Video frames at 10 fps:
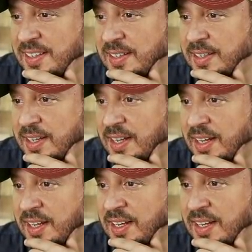
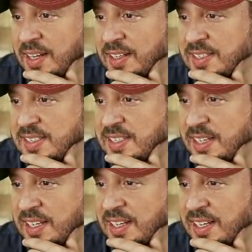Uh, let's
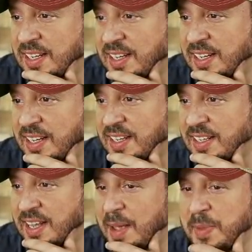see.
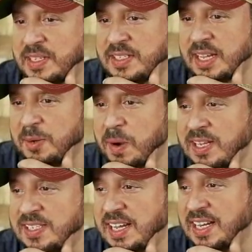M and D
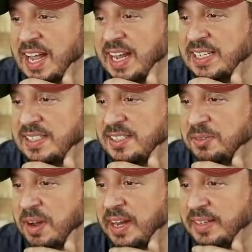Wednesday nights. That's
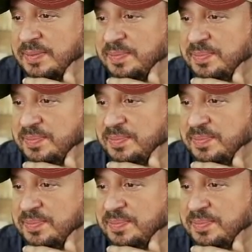right.